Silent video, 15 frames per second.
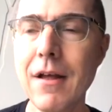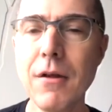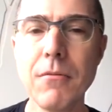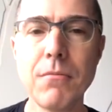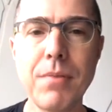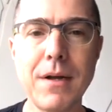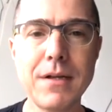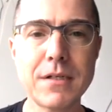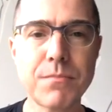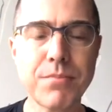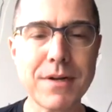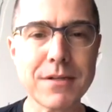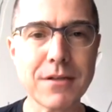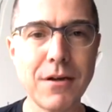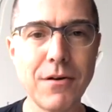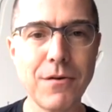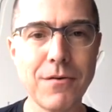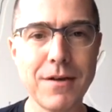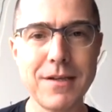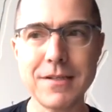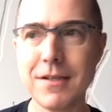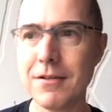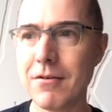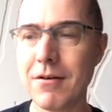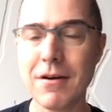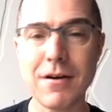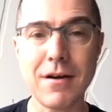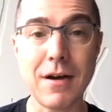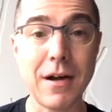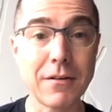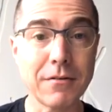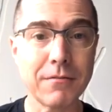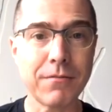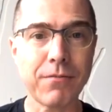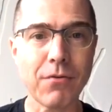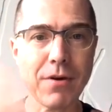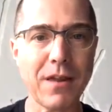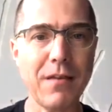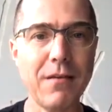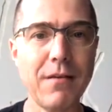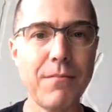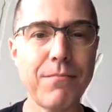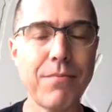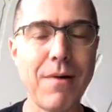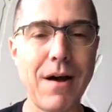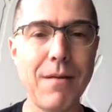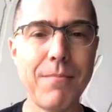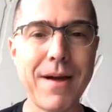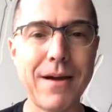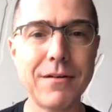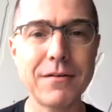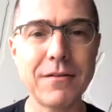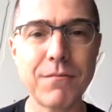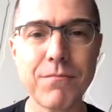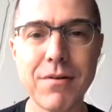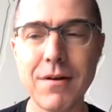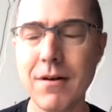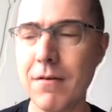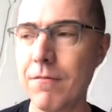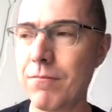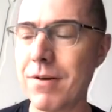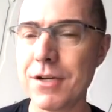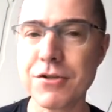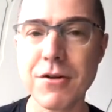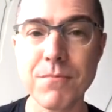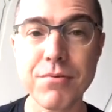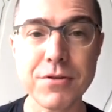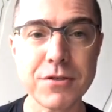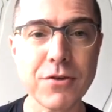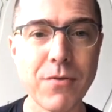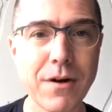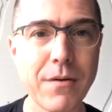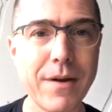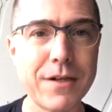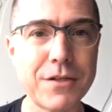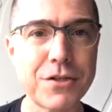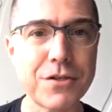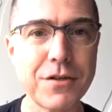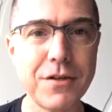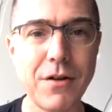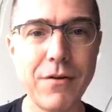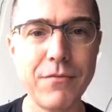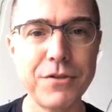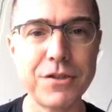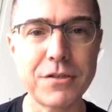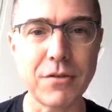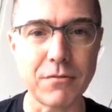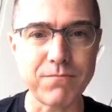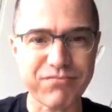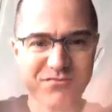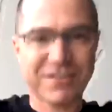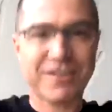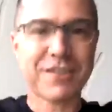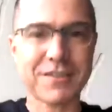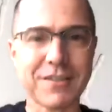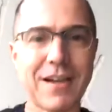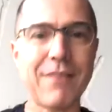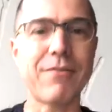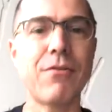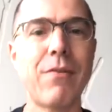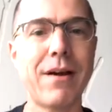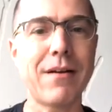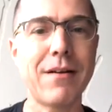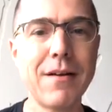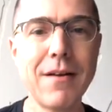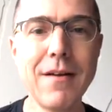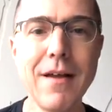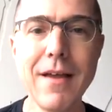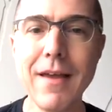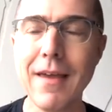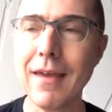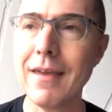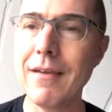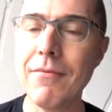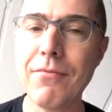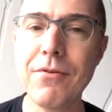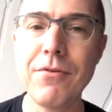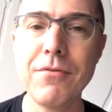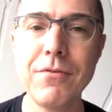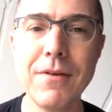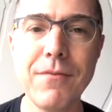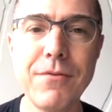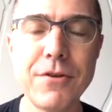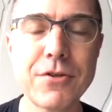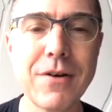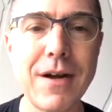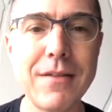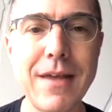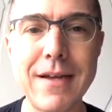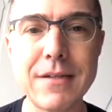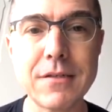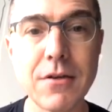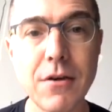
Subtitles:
But espresso is under our 140 pounds of pressure per square inch. You know, it would just go everywhere if you tried that.